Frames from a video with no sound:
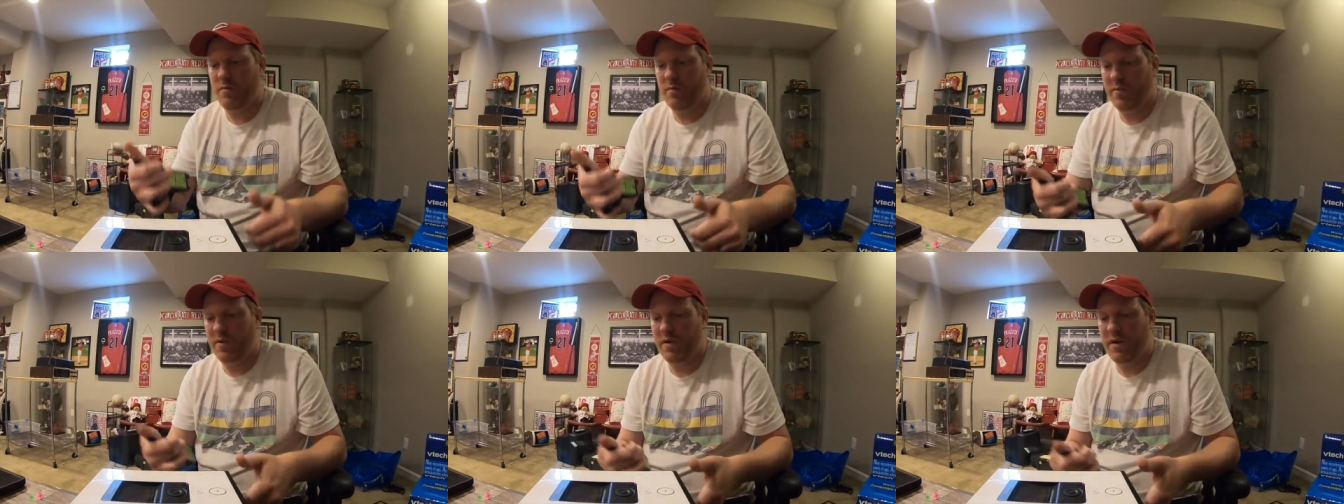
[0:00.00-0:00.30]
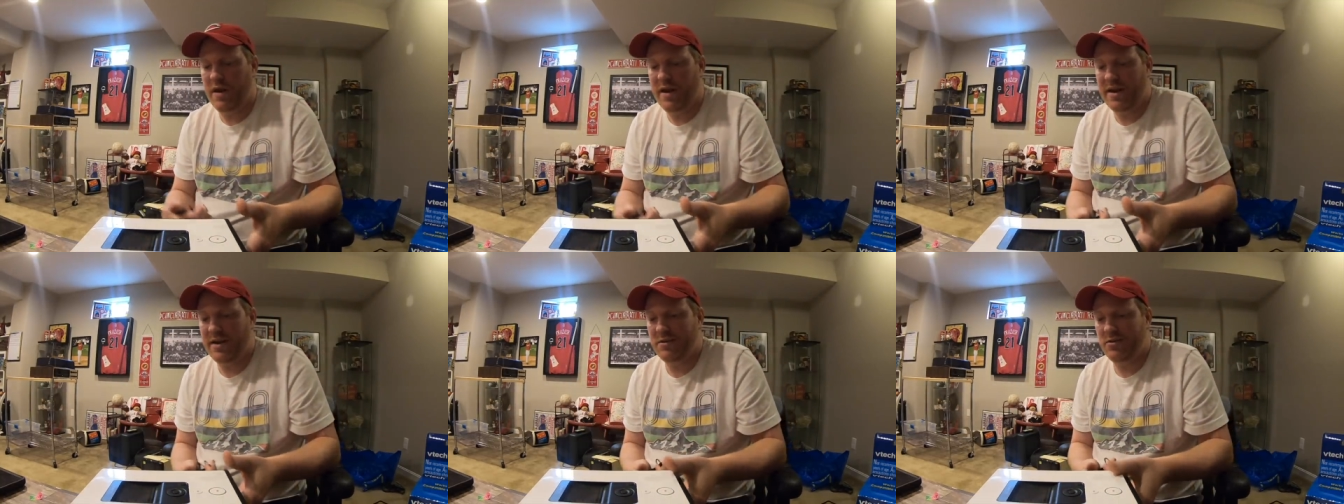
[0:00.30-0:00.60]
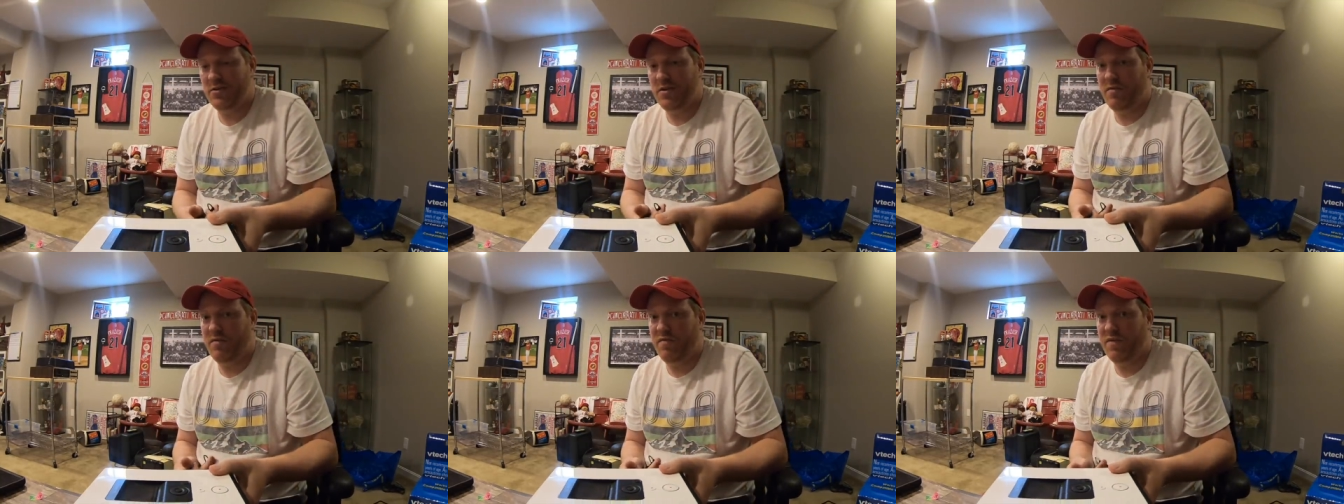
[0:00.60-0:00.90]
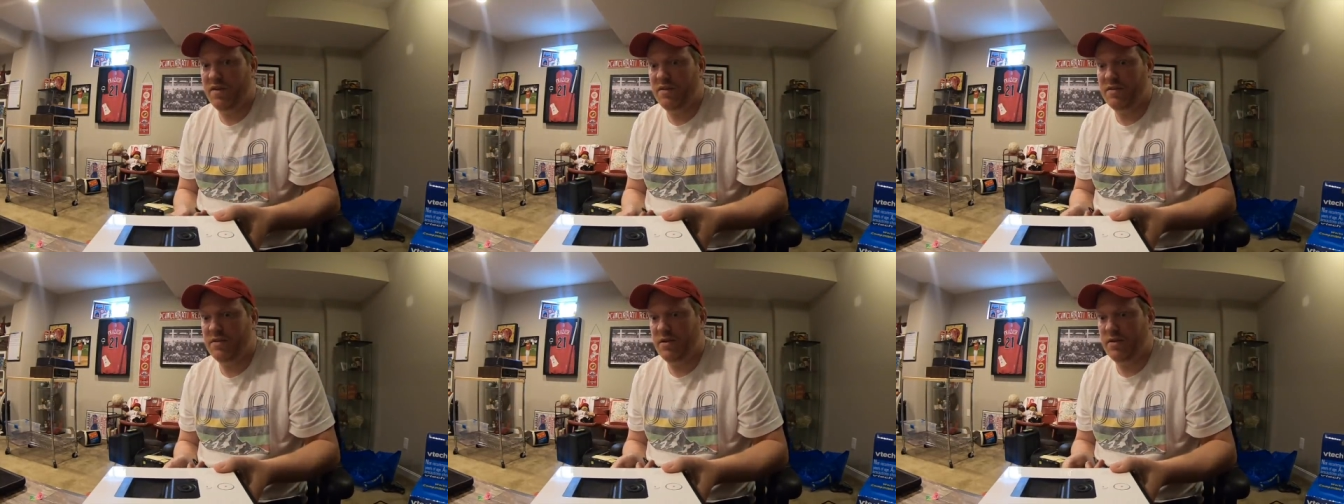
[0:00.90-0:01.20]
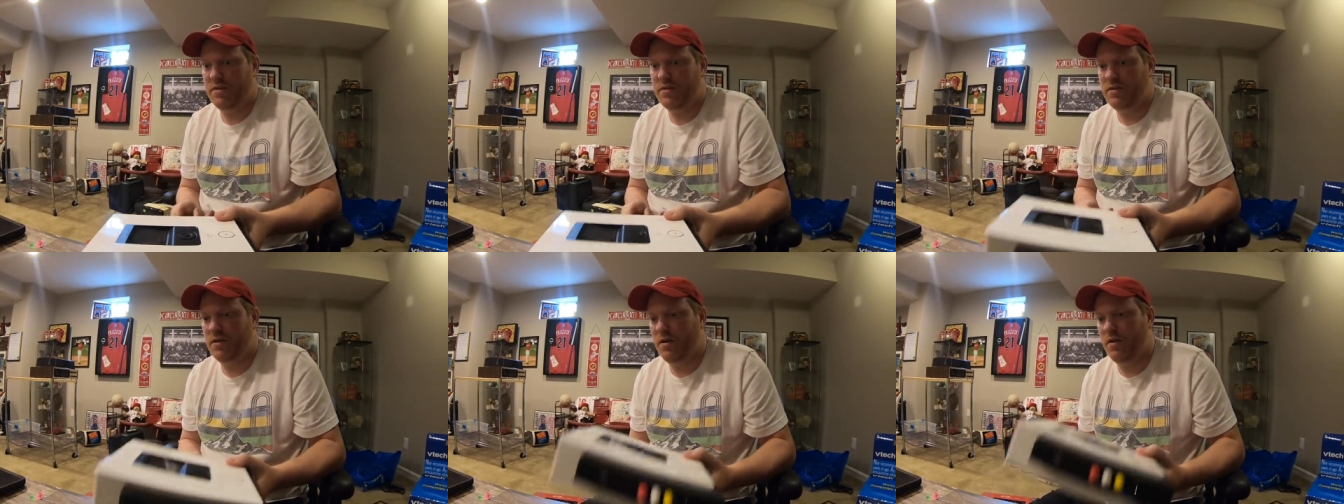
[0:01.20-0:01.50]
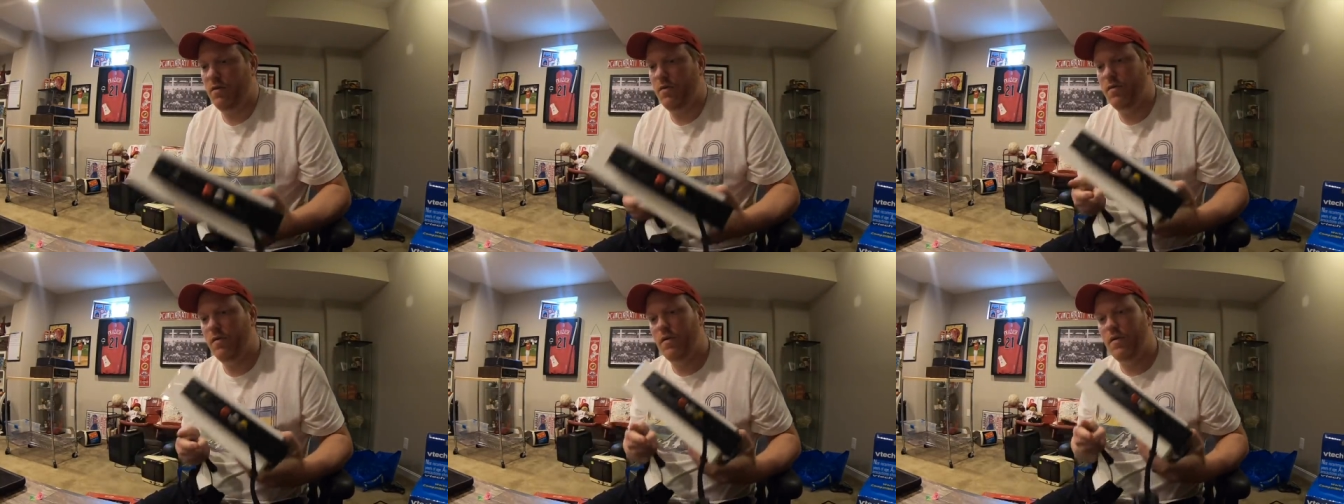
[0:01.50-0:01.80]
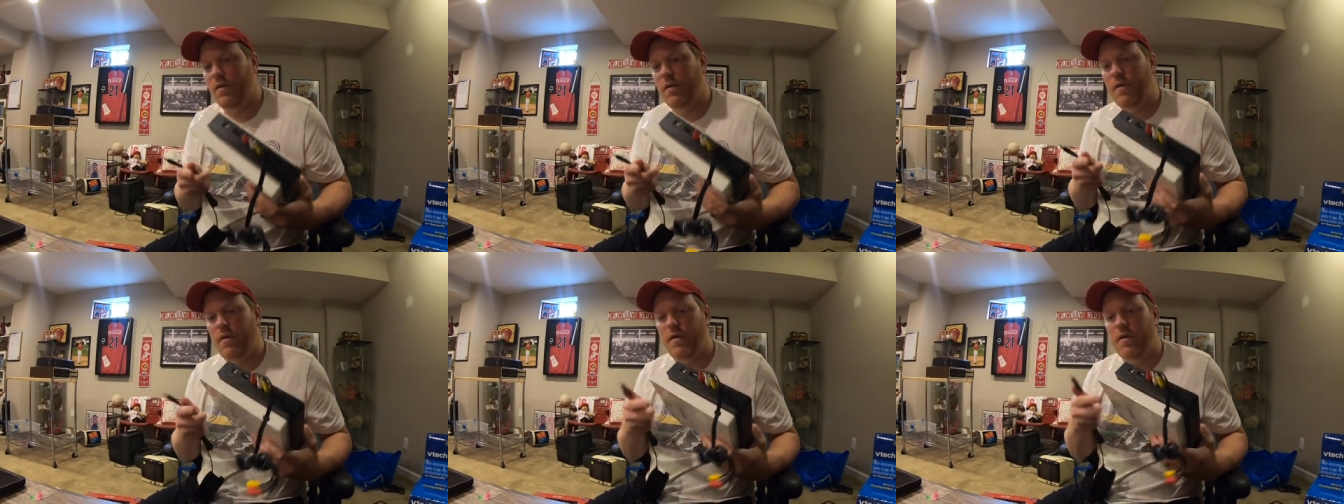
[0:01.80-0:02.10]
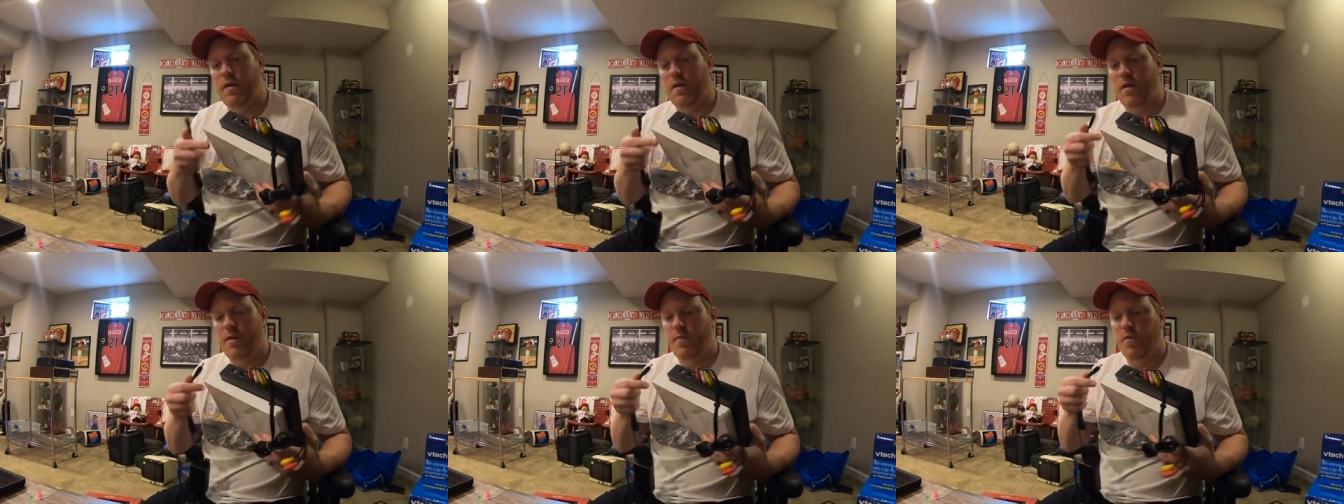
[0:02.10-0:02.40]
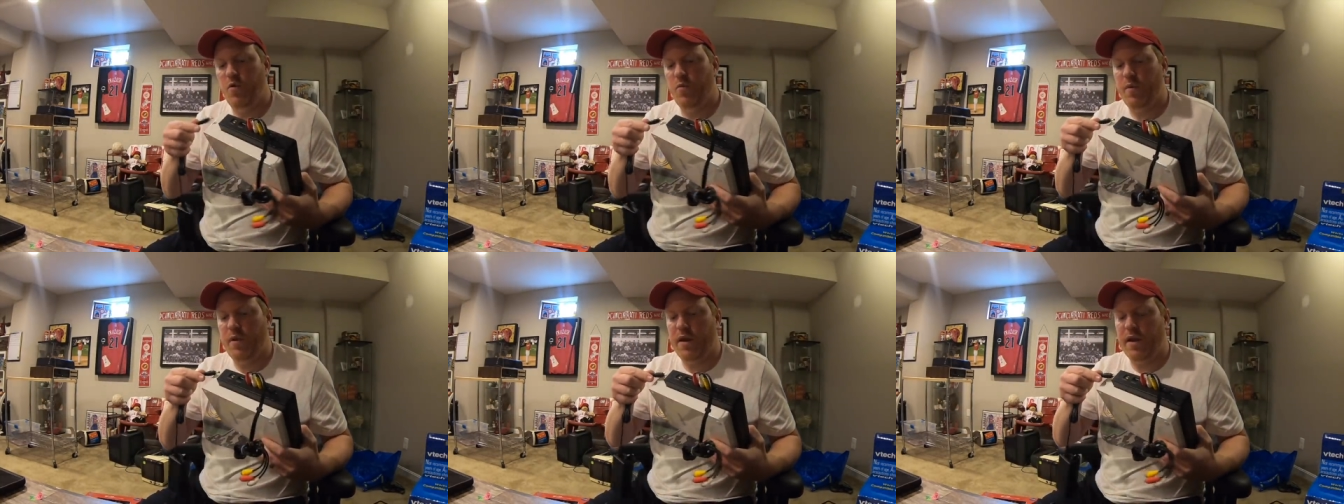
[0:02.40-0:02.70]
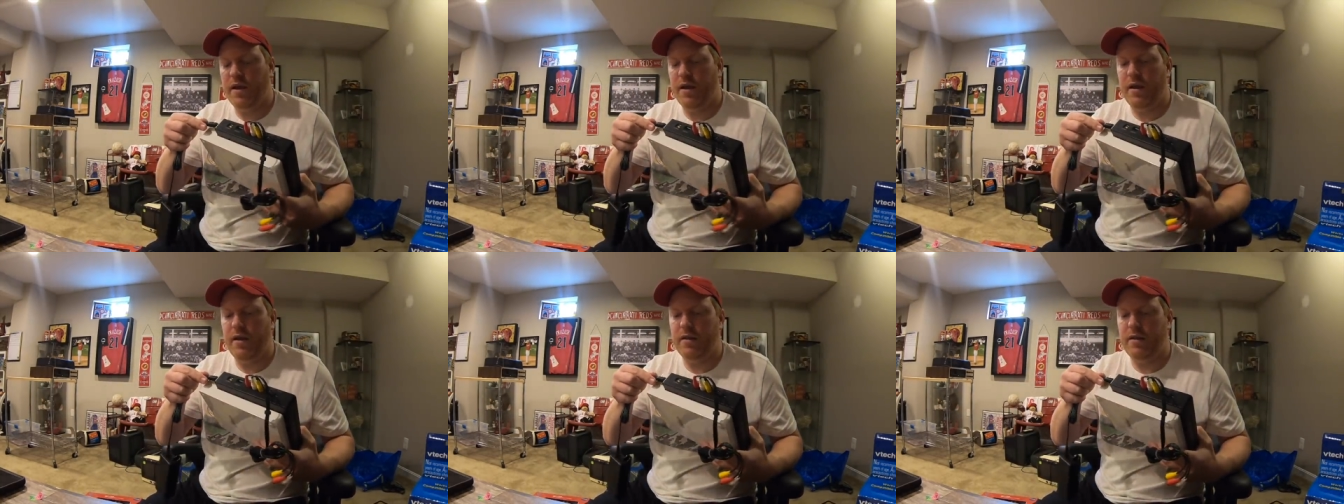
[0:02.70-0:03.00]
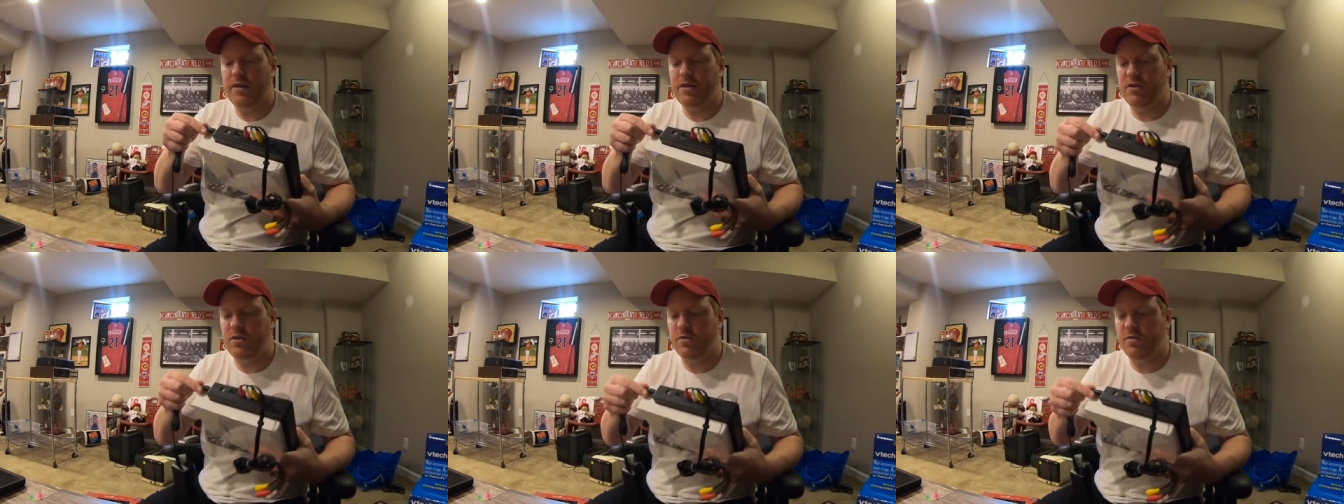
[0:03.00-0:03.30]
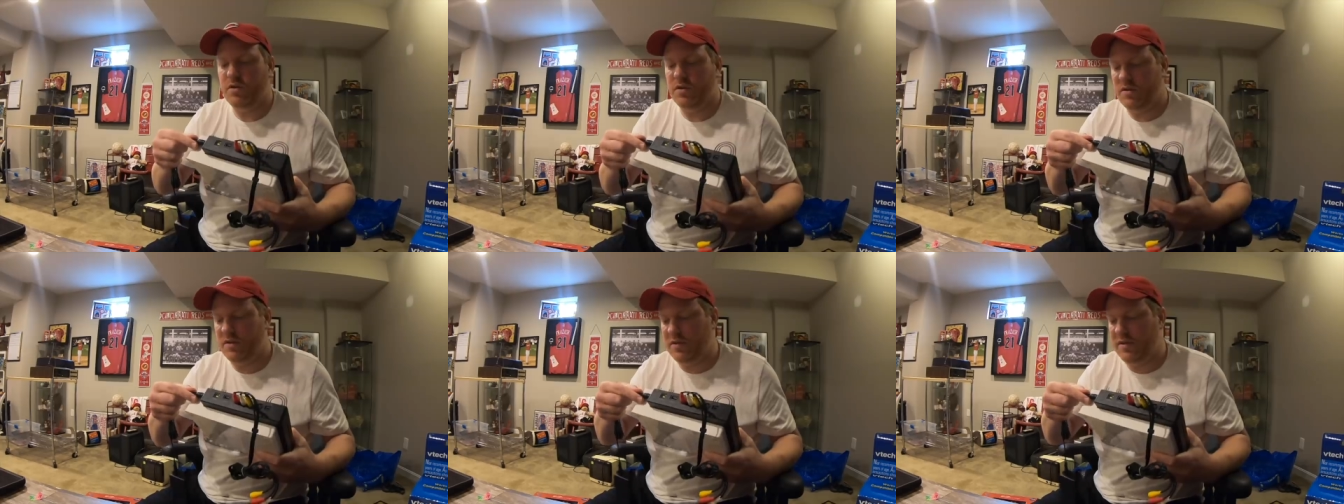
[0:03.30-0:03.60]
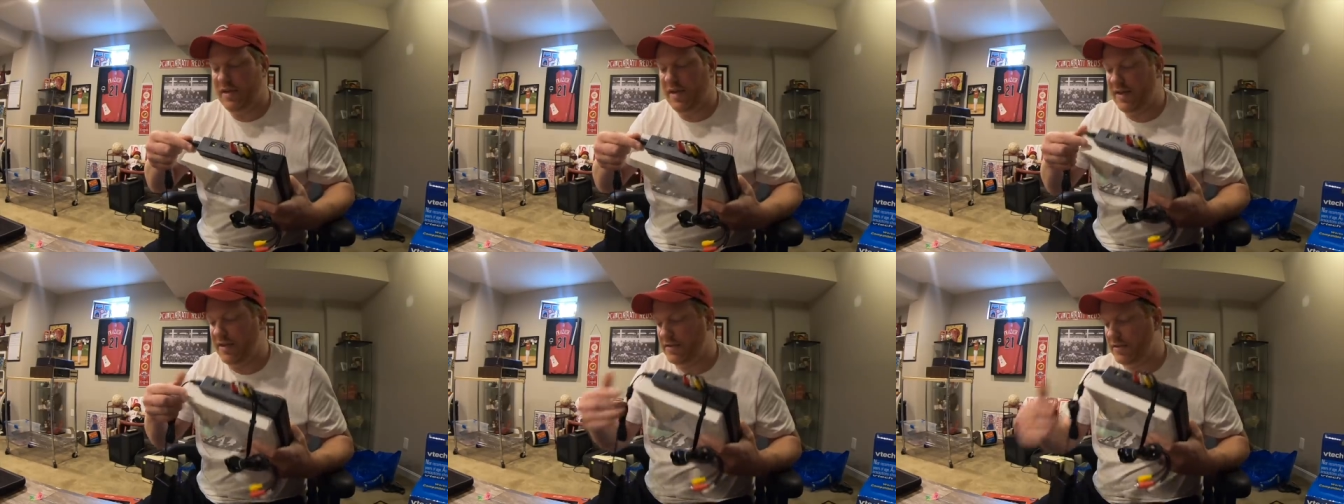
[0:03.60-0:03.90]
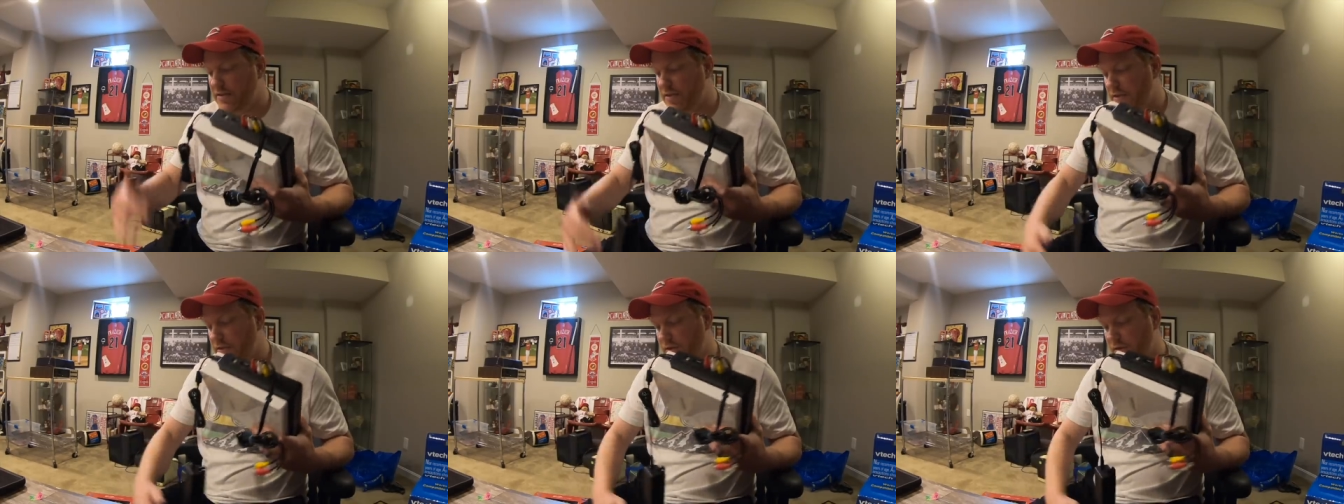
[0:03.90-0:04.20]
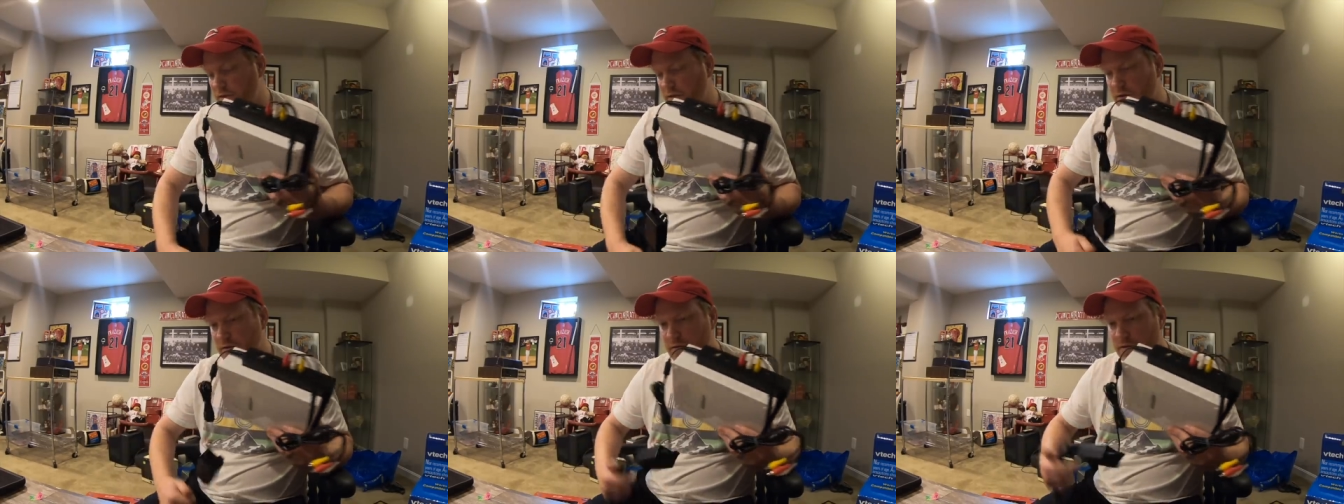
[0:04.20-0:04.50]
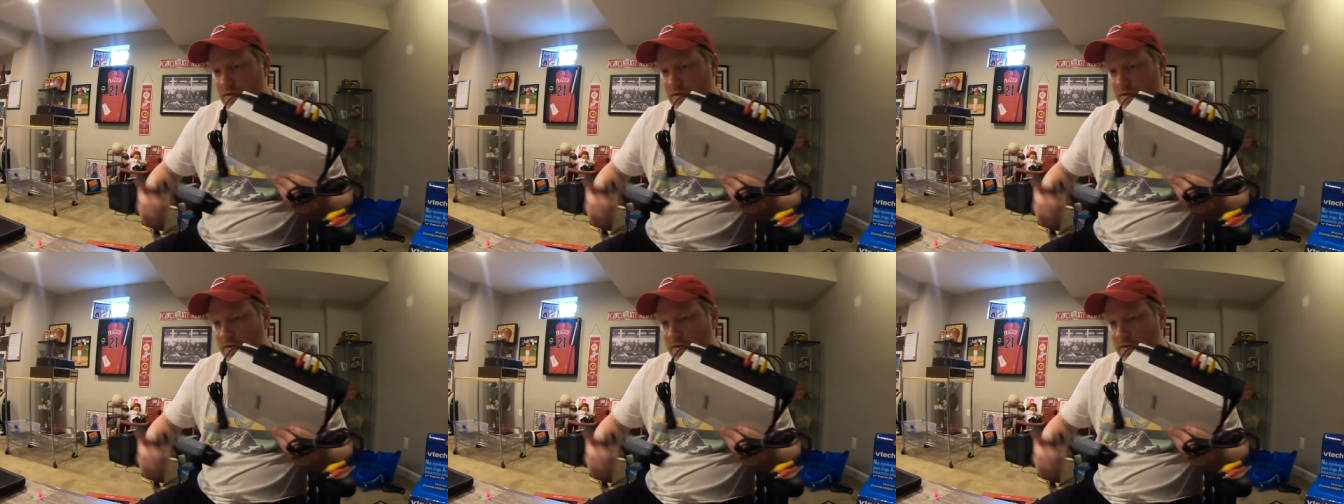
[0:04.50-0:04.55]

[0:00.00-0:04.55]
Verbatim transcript: but it actually fits it, so I'm hoping I can at least use it to test it